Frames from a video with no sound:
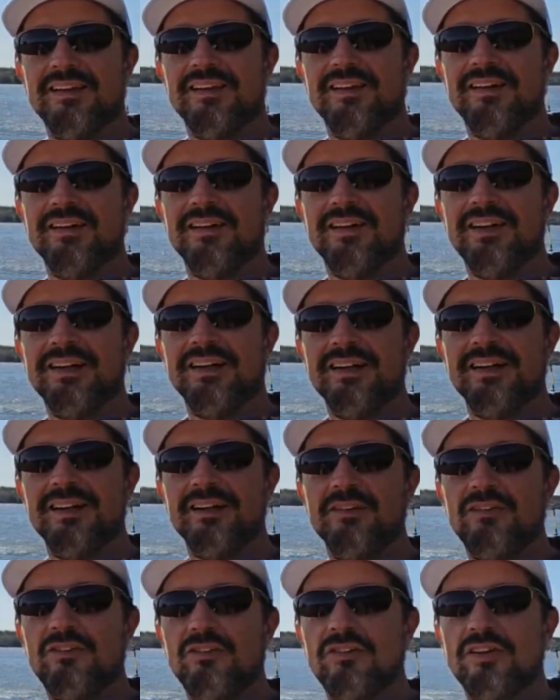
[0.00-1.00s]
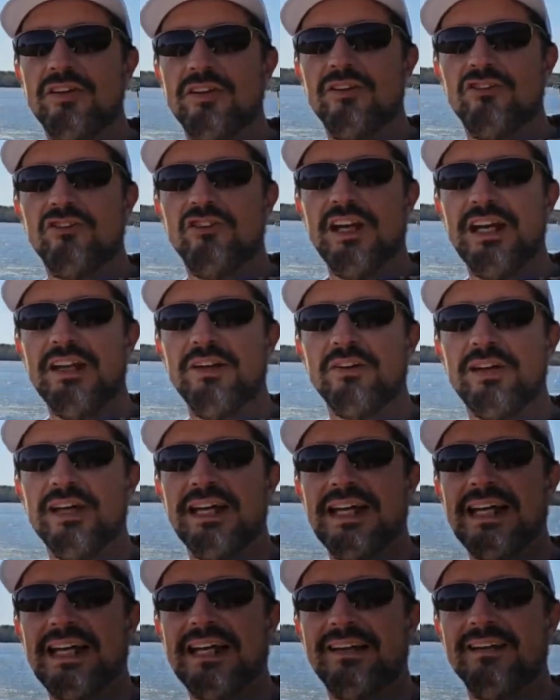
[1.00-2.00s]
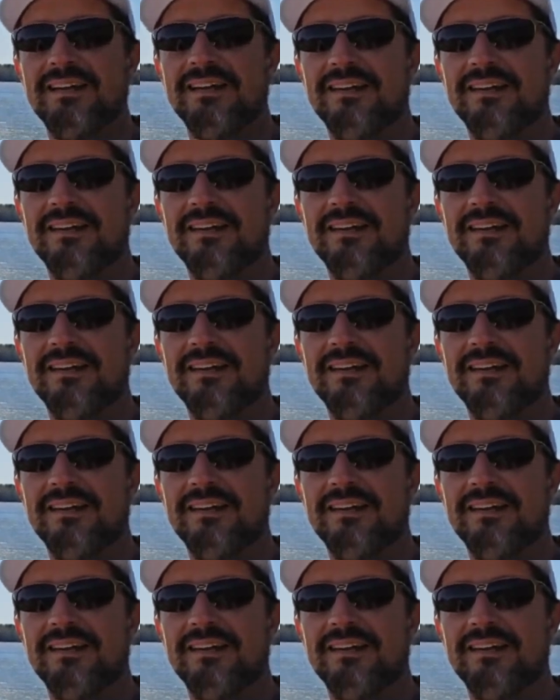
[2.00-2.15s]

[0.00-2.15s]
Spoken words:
There he is. Channel cat.